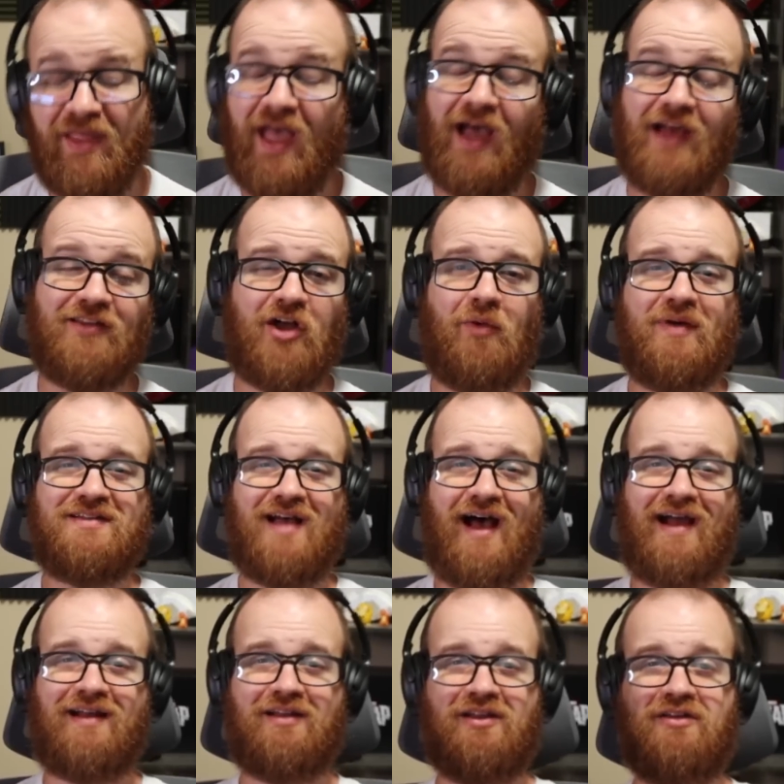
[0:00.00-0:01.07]
As always,
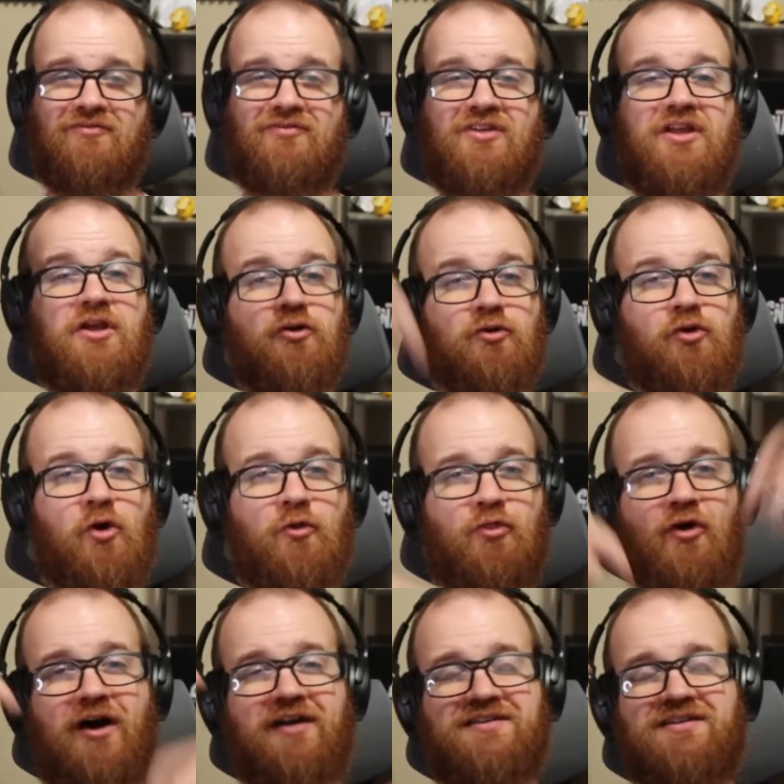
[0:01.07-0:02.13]
I'd love to hear your
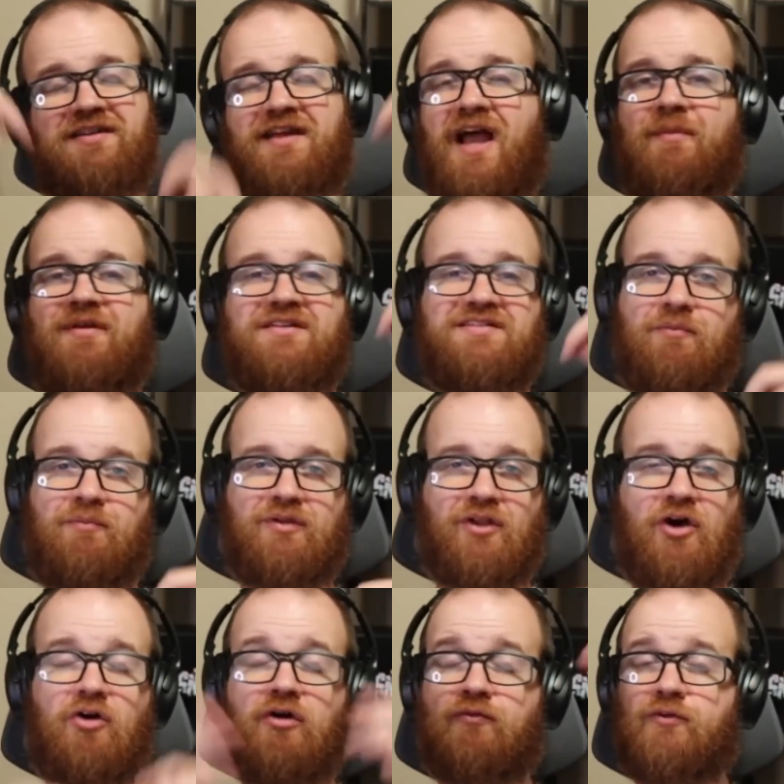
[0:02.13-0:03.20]
thoughts in the comments down
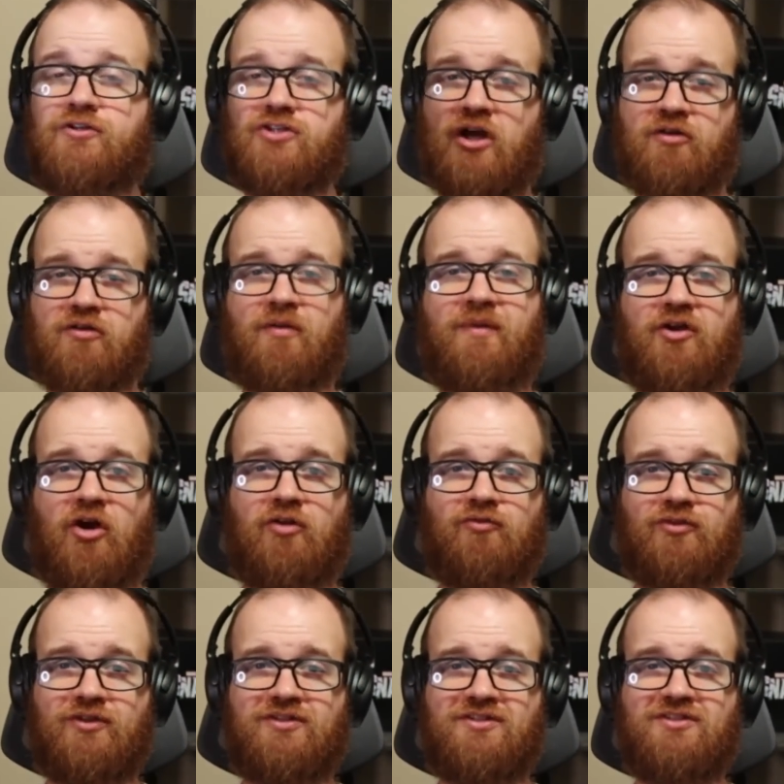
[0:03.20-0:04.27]
below of which upcoming card
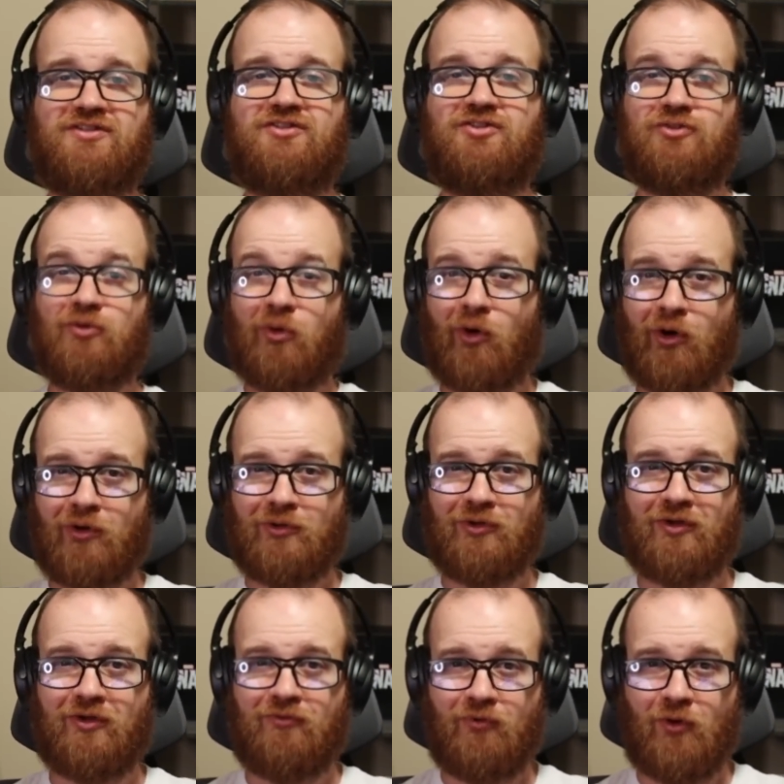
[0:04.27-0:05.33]
releases you're
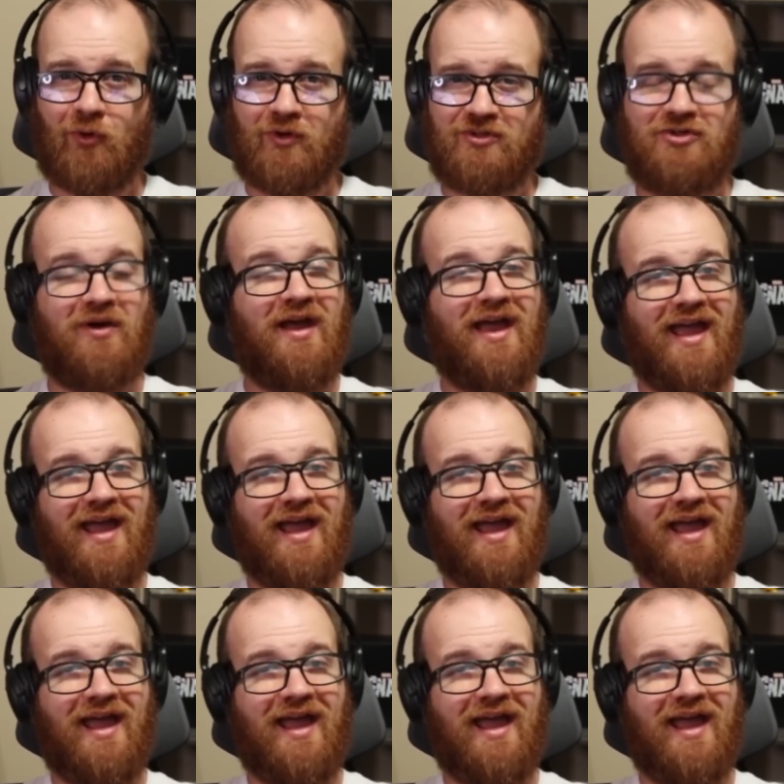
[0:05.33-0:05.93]
looking forward to.